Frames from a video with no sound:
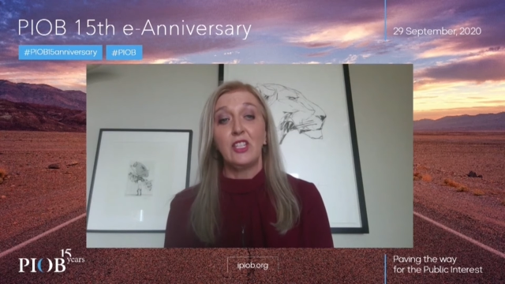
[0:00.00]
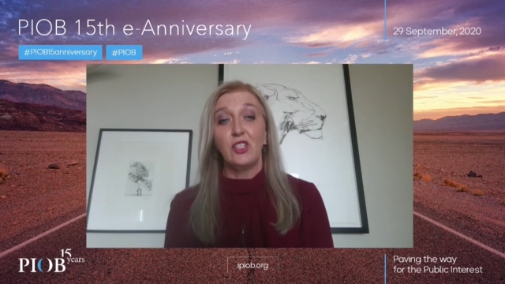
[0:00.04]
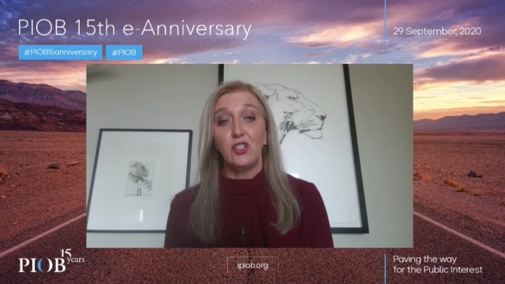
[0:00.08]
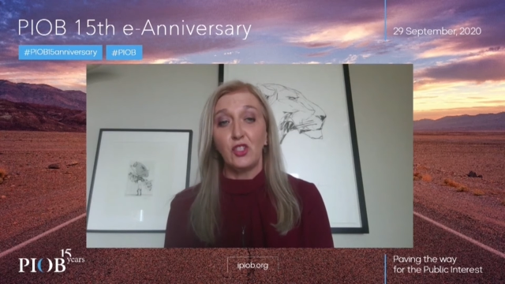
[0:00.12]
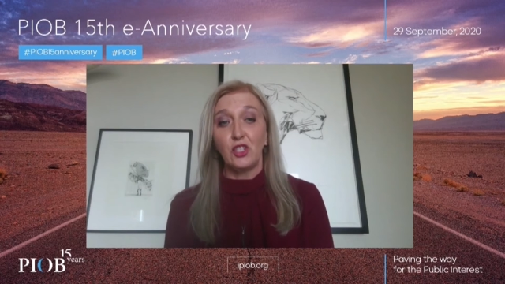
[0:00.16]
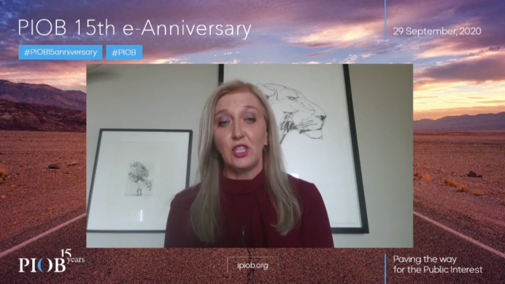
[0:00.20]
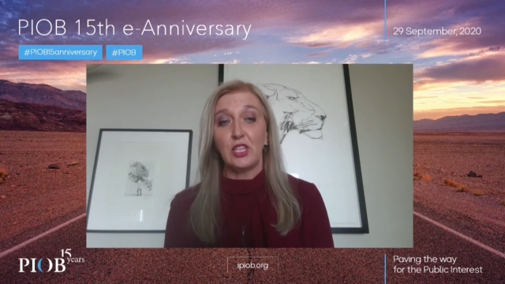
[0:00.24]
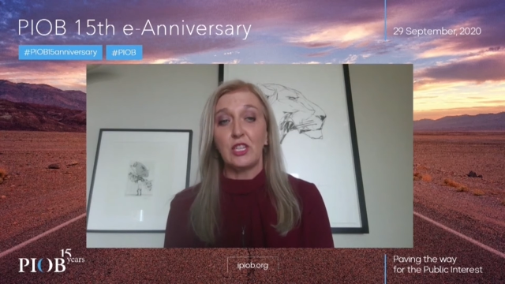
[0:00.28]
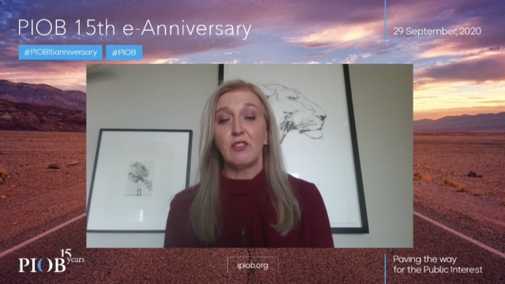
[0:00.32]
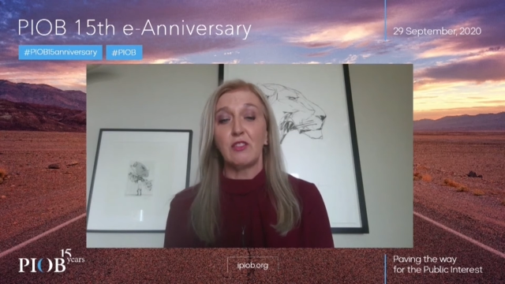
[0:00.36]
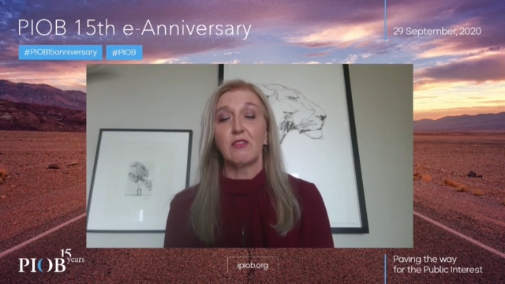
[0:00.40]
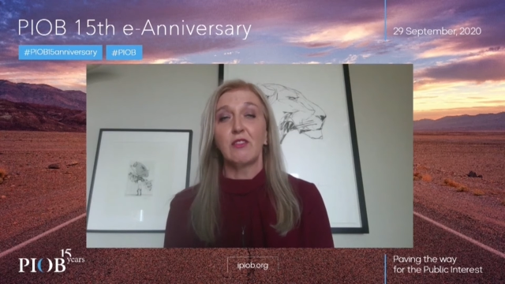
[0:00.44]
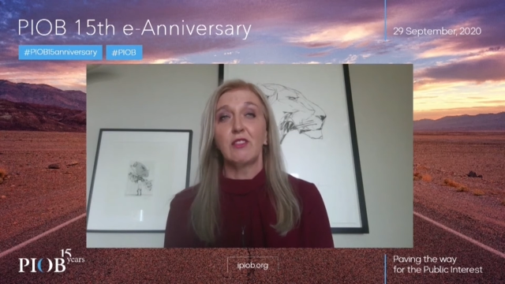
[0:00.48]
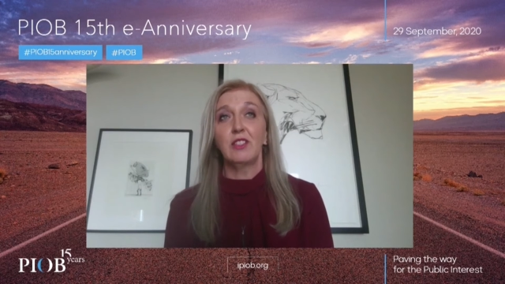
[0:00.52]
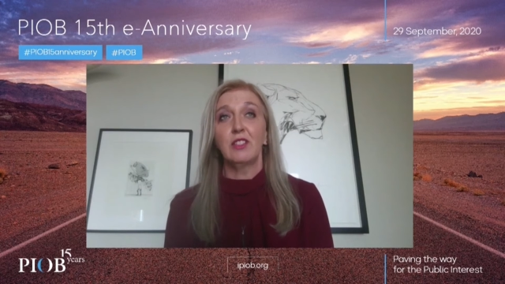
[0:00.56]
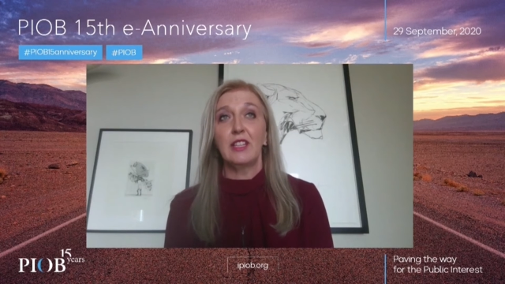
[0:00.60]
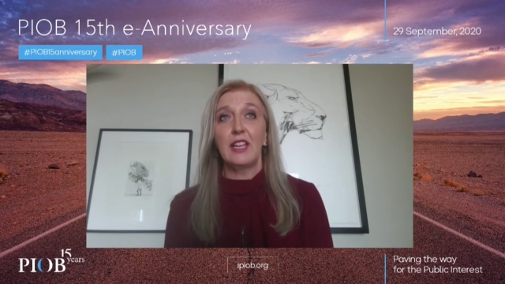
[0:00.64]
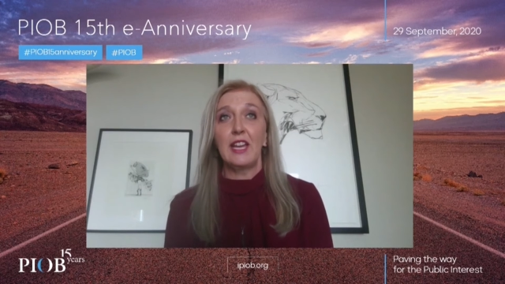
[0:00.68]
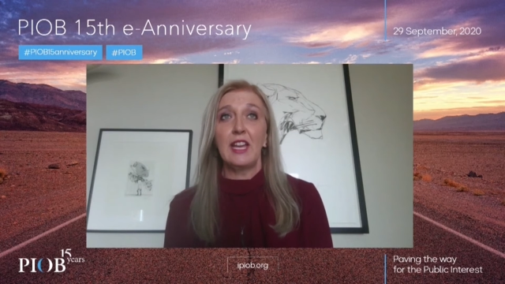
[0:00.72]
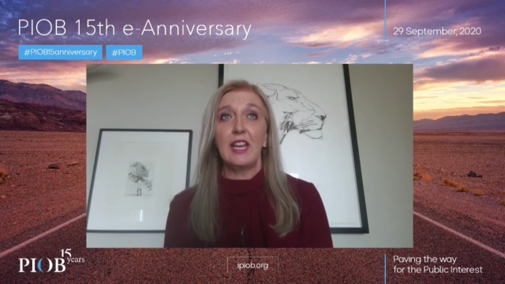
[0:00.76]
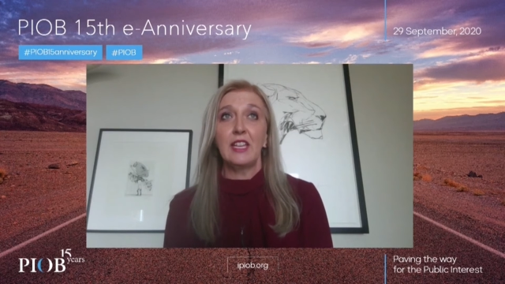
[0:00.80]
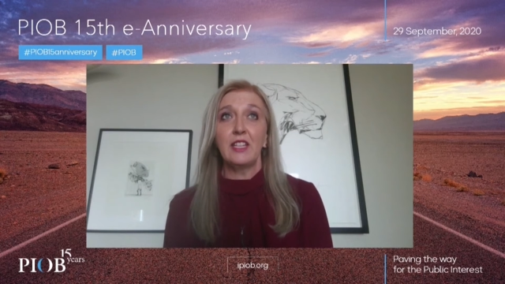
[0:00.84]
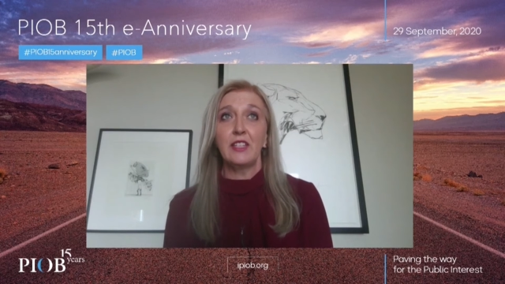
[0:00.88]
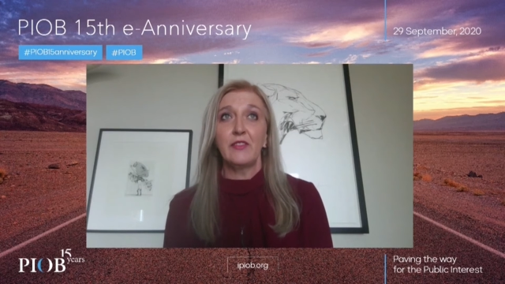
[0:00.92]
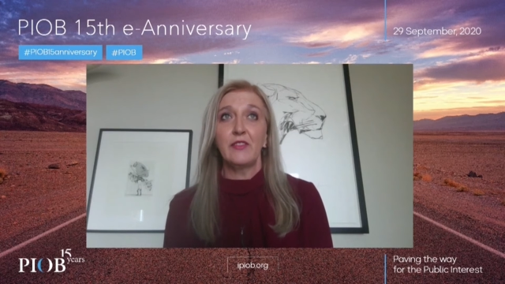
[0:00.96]
in general,
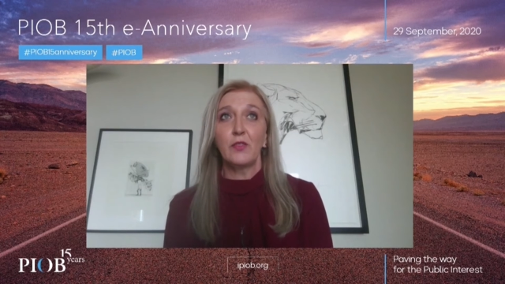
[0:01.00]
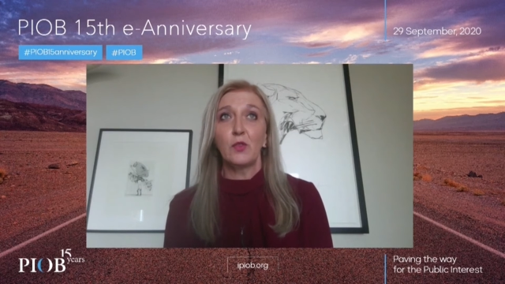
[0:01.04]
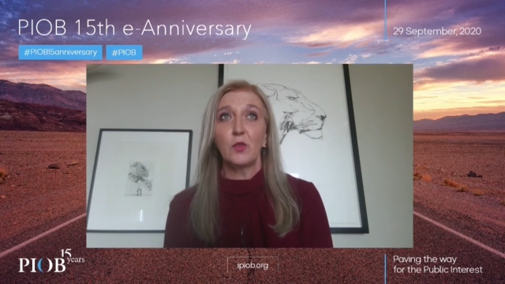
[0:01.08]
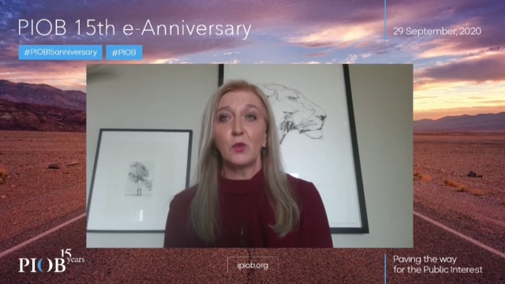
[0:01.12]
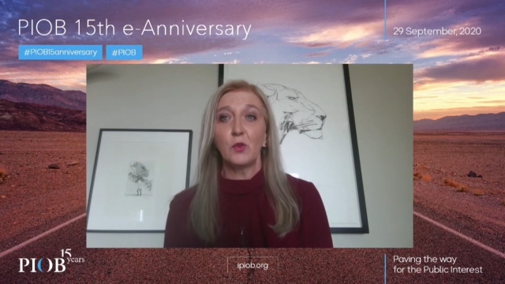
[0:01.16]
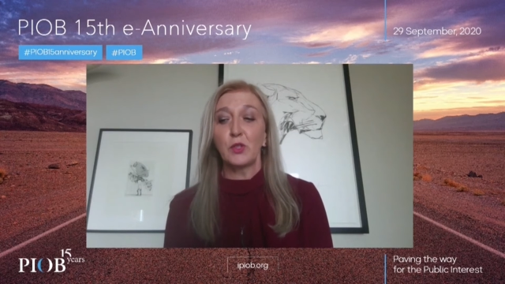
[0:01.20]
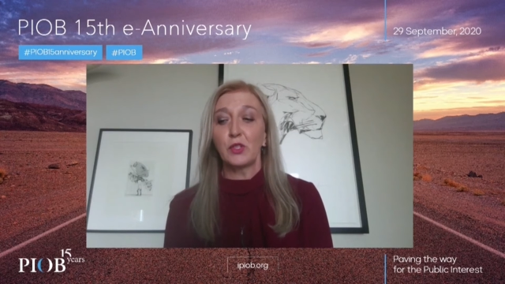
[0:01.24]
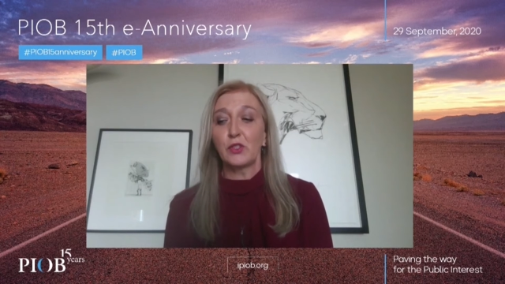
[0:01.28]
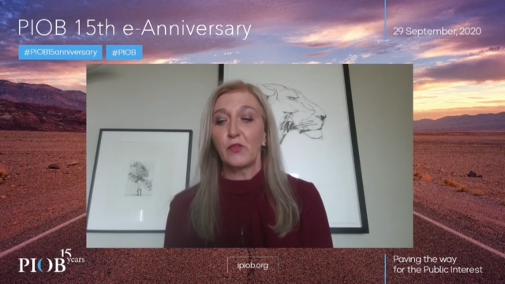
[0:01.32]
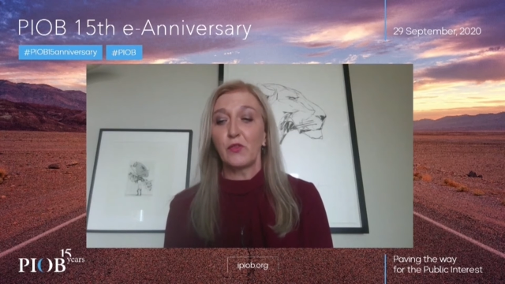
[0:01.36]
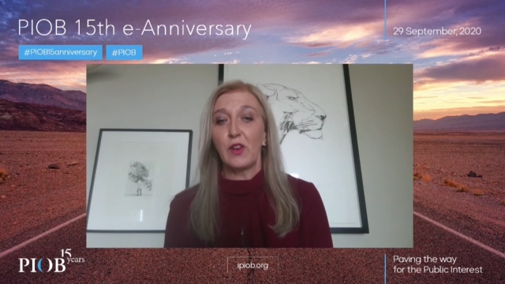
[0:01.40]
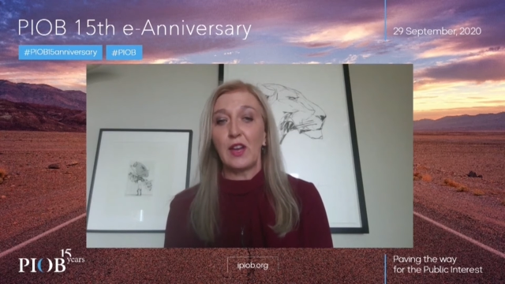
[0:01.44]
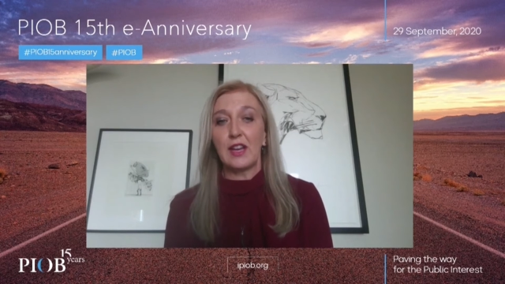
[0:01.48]
and of course